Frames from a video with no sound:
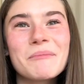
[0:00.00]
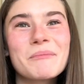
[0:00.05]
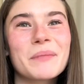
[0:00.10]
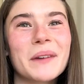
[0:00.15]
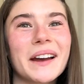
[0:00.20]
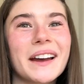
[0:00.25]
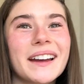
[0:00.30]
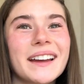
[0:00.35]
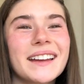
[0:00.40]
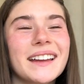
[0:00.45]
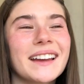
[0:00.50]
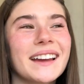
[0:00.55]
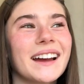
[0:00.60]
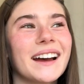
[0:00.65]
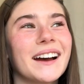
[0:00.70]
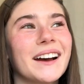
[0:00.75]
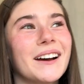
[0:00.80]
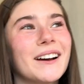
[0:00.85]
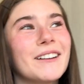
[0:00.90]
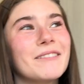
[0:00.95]
But
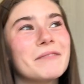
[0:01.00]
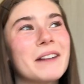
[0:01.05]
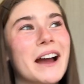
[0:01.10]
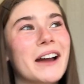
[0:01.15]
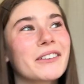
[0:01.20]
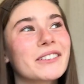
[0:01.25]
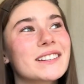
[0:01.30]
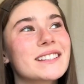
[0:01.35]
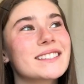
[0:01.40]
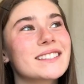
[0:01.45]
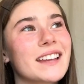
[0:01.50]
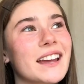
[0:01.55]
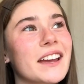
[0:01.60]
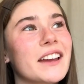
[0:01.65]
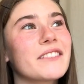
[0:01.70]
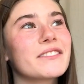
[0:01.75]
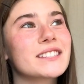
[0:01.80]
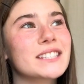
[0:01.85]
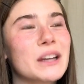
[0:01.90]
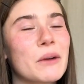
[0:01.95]
I would say
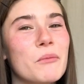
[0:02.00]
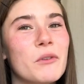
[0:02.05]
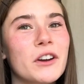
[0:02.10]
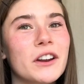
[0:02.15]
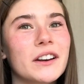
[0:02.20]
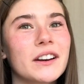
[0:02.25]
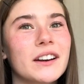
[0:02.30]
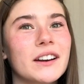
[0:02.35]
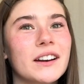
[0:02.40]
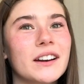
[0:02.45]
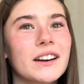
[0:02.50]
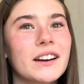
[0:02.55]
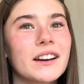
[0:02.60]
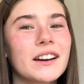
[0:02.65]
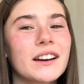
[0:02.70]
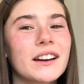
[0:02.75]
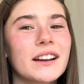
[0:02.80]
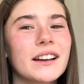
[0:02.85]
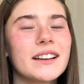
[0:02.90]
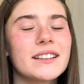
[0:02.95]
if someone
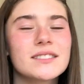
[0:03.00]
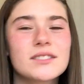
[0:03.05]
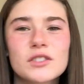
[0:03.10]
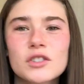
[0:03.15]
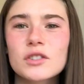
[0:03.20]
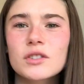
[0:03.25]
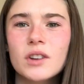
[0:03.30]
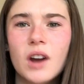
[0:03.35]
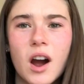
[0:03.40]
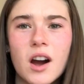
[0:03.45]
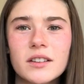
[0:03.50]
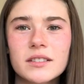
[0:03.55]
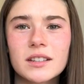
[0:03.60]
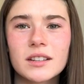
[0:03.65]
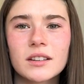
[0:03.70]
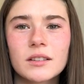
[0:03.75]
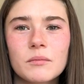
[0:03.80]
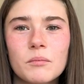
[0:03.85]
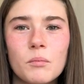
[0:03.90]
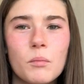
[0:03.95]
is just
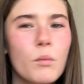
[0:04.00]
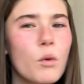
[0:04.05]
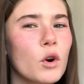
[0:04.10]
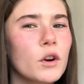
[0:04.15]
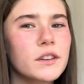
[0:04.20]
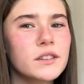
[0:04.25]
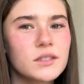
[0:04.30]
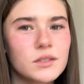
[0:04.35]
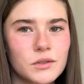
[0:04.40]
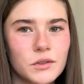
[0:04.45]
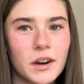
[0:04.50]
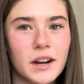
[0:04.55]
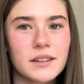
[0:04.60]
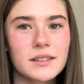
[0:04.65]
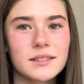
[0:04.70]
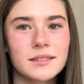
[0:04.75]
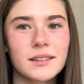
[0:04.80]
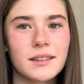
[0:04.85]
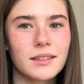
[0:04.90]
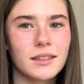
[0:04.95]
causing more
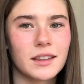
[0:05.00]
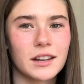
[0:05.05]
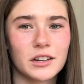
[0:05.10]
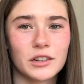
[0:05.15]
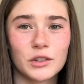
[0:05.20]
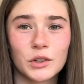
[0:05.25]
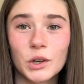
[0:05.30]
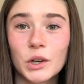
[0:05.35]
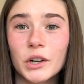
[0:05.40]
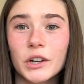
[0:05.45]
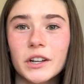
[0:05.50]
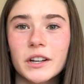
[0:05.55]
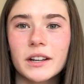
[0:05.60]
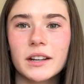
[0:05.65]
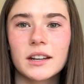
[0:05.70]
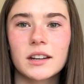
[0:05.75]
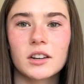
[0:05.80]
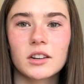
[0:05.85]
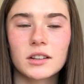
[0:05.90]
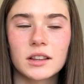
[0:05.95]
stress than good
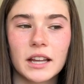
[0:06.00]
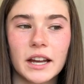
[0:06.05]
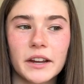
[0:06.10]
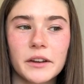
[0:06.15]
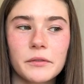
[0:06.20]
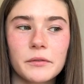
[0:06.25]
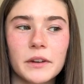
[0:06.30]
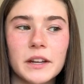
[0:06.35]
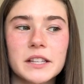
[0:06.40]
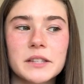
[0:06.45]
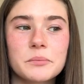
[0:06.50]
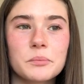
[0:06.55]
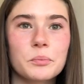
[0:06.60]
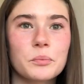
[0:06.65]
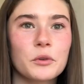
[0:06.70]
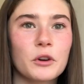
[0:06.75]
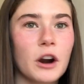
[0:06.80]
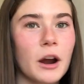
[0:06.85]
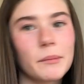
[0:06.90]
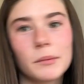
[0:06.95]
in your life, it's
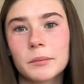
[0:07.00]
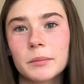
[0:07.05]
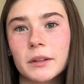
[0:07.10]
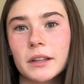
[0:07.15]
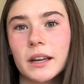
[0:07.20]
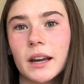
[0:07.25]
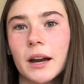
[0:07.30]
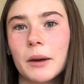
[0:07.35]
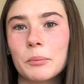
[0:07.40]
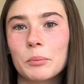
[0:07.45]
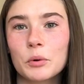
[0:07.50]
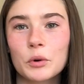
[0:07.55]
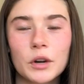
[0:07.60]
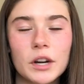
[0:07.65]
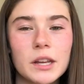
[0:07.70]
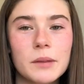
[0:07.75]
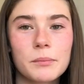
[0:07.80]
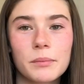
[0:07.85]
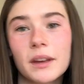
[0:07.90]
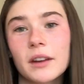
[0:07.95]
probably a
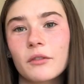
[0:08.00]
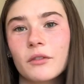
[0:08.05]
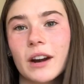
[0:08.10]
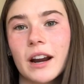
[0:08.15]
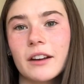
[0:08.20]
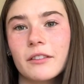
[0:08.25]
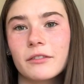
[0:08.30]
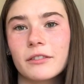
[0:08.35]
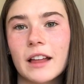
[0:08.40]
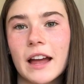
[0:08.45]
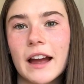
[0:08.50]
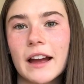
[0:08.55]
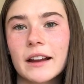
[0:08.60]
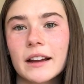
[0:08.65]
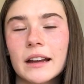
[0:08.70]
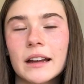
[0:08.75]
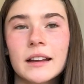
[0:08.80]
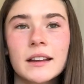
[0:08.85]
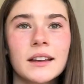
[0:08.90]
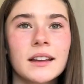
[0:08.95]
pretty big red
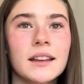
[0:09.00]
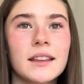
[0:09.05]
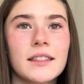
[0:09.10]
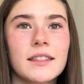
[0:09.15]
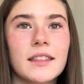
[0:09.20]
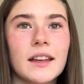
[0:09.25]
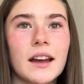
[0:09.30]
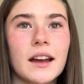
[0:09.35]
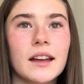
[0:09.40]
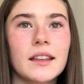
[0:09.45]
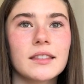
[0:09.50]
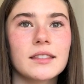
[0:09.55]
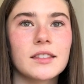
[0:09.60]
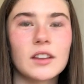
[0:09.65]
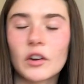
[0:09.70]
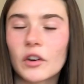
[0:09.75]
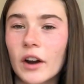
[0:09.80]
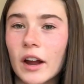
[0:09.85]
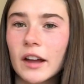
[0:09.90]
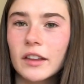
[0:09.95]
flag that
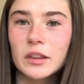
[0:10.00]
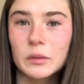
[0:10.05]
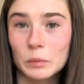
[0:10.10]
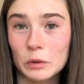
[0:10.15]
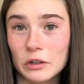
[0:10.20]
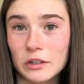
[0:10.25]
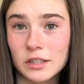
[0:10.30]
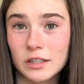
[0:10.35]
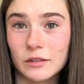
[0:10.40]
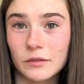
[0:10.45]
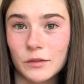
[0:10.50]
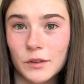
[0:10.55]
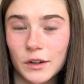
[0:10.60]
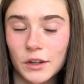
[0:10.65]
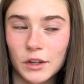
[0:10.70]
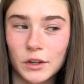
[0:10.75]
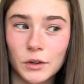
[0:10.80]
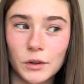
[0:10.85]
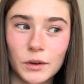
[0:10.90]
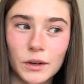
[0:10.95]
they're not the person for
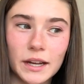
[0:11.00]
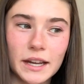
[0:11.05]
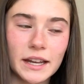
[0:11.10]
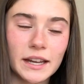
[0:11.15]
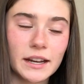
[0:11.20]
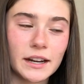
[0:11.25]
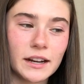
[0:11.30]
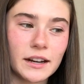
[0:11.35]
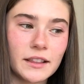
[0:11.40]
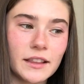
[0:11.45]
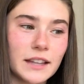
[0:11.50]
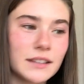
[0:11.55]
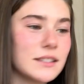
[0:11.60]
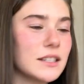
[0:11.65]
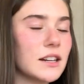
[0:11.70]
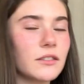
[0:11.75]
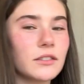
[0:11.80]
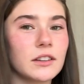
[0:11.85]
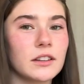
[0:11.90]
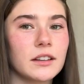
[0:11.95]
you. And that's
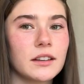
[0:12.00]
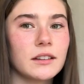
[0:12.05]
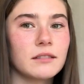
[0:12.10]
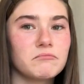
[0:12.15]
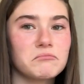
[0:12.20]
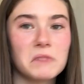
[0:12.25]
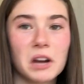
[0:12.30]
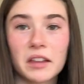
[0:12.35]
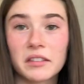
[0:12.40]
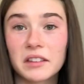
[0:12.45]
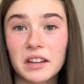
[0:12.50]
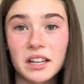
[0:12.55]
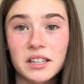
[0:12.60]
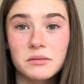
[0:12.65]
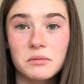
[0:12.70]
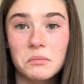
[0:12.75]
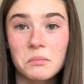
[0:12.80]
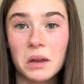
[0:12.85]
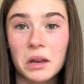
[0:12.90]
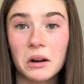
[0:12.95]
definitely not the case
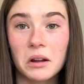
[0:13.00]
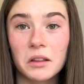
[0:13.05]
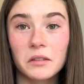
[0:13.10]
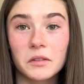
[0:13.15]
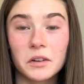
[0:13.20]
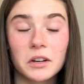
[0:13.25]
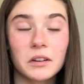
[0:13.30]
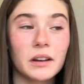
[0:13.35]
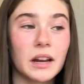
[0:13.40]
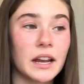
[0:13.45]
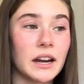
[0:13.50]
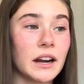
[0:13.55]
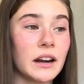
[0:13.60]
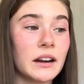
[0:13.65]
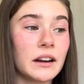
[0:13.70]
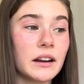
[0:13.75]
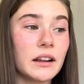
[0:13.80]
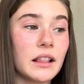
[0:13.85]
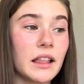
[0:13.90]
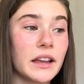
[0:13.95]
with me and Oliver.
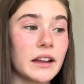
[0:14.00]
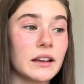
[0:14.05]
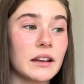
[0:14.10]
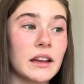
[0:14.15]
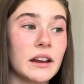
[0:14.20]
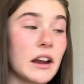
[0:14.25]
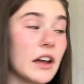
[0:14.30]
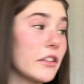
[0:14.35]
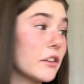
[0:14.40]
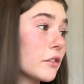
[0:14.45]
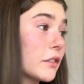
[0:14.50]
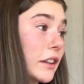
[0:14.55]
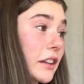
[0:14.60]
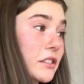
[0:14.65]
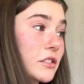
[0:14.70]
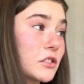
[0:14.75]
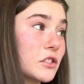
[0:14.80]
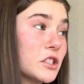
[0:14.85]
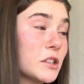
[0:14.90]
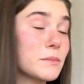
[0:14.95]
And like in other
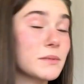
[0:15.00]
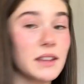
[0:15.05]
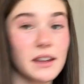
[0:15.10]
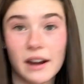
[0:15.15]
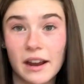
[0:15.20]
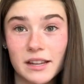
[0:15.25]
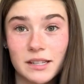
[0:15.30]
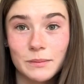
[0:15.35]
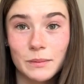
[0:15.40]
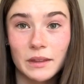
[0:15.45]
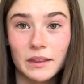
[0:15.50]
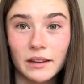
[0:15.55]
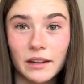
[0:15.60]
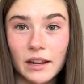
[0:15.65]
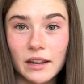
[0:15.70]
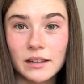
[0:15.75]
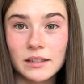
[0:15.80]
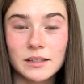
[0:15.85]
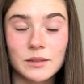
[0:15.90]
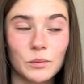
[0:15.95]
relationships, that has been the
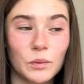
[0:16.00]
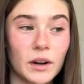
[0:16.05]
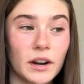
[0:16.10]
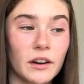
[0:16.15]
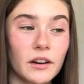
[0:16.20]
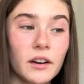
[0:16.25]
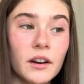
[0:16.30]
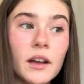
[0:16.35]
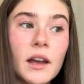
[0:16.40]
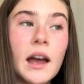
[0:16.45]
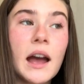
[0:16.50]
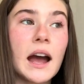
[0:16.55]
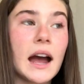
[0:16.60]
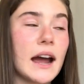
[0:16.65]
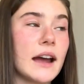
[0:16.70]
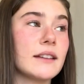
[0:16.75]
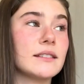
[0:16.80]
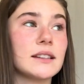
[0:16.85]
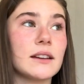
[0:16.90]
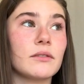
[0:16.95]
case, where
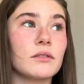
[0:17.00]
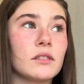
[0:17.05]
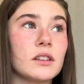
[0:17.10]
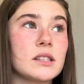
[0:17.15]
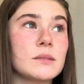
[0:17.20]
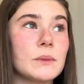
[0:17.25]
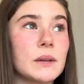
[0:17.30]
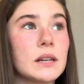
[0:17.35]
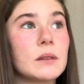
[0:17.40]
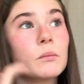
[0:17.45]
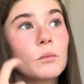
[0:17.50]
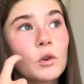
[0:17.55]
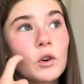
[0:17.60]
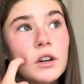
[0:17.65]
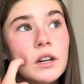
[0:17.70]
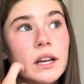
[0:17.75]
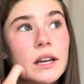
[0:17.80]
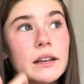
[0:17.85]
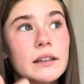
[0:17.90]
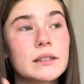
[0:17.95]
I definitely spend more
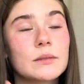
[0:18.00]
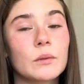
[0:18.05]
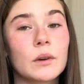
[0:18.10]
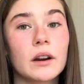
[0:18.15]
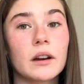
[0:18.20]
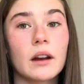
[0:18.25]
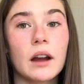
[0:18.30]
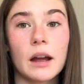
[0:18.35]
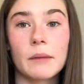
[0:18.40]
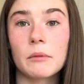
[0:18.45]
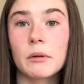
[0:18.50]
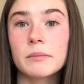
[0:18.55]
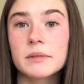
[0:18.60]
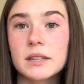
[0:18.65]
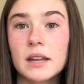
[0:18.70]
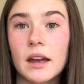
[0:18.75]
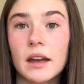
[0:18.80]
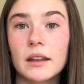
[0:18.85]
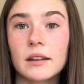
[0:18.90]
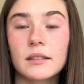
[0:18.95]
days where I'm
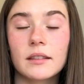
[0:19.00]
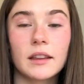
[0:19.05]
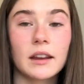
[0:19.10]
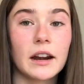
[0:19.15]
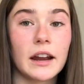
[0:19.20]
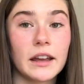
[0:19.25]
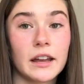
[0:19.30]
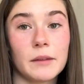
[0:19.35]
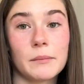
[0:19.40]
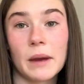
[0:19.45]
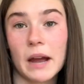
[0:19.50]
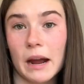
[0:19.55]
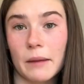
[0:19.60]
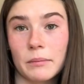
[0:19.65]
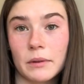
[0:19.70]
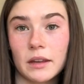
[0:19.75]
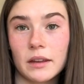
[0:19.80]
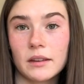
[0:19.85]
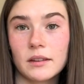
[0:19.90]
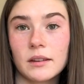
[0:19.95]
upset than I am
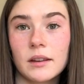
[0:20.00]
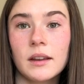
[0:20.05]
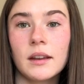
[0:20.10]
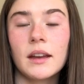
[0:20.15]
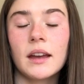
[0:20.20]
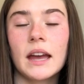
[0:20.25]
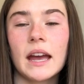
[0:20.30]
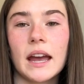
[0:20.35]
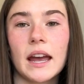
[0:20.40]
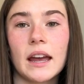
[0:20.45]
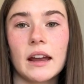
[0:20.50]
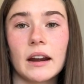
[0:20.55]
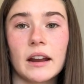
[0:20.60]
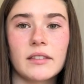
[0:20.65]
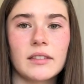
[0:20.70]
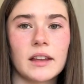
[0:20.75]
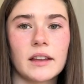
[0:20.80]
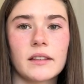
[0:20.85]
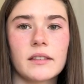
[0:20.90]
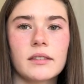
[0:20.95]
happy. And I
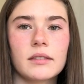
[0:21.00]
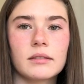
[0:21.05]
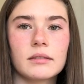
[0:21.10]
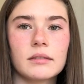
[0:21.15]
think